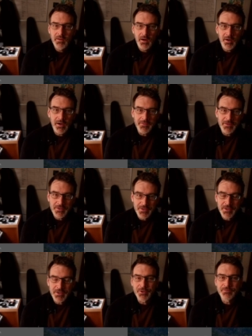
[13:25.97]
All right, there
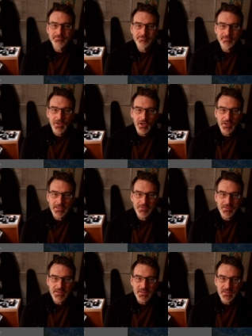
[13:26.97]
you go. All
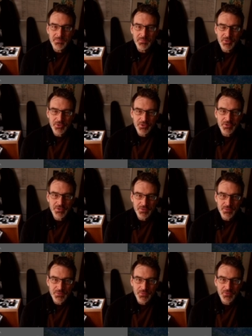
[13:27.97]
of the pure
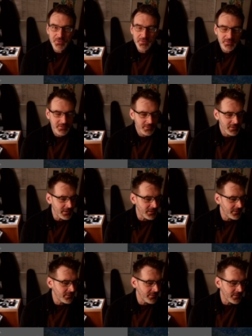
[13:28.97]
hues
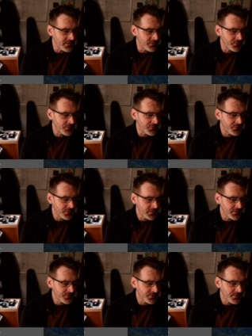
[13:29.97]
in this
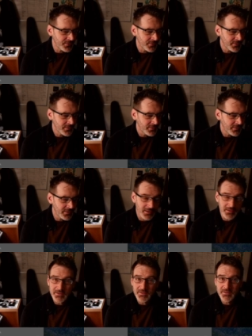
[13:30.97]
6
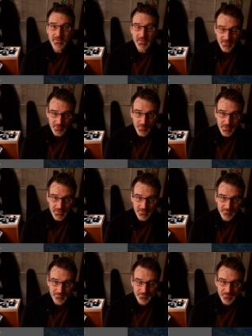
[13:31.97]
color
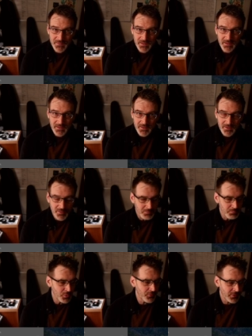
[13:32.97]
wheel,
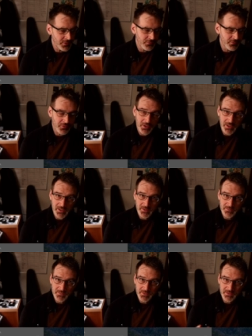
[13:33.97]
moving
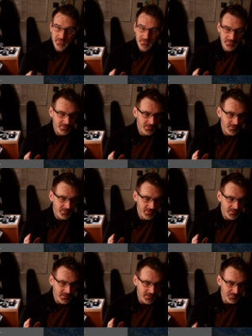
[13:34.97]
from
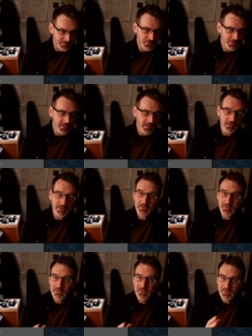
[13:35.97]
its pure
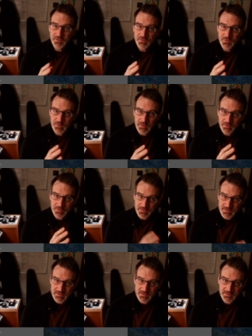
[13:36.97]
color to either a
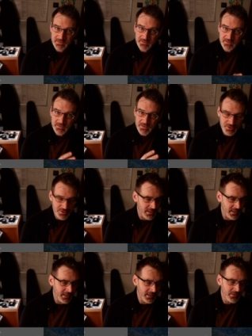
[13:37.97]
tint, a
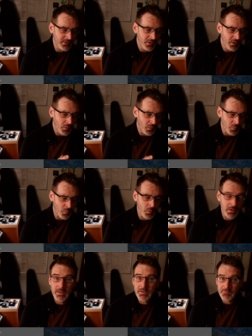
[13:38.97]
shade, or
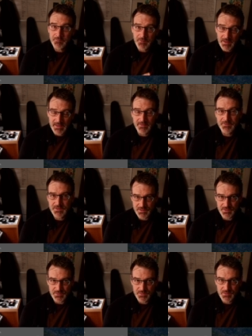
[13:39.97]
one of 5
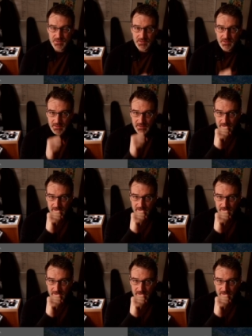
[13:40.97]
tones.